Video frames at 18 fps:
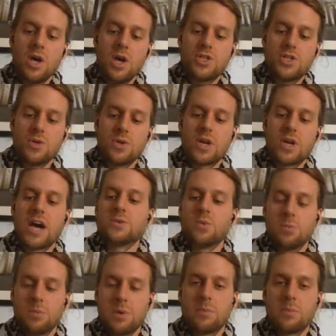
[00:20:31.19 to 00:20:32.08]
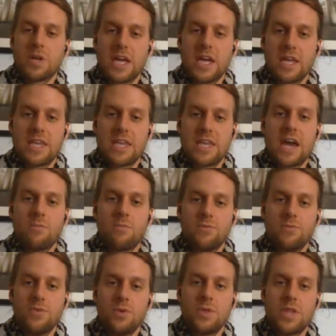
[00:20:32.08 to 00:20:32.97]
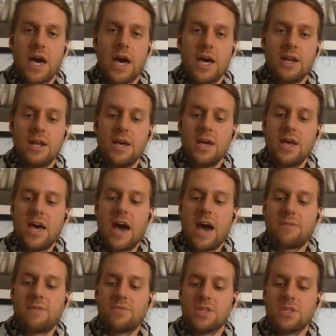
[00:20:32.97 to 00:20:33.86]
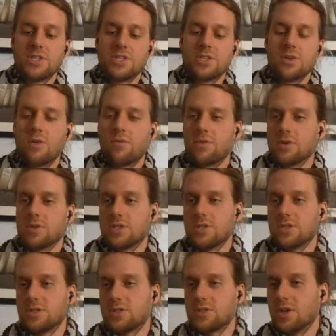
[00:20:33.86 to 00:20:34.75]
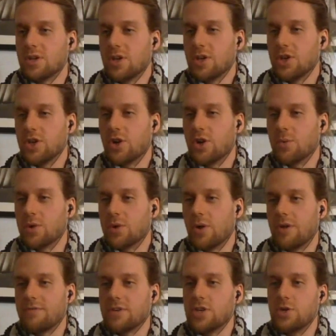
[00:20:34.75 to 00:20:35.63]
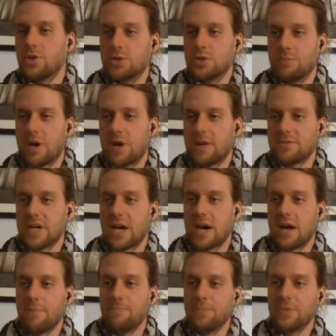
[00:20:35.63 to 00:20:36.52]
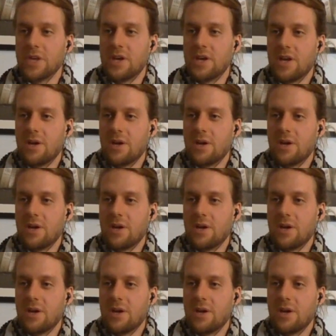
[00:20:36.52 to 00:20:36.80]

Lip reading: So you guys will be able to get that and review that after this is over, since we don't have a huge amount of time.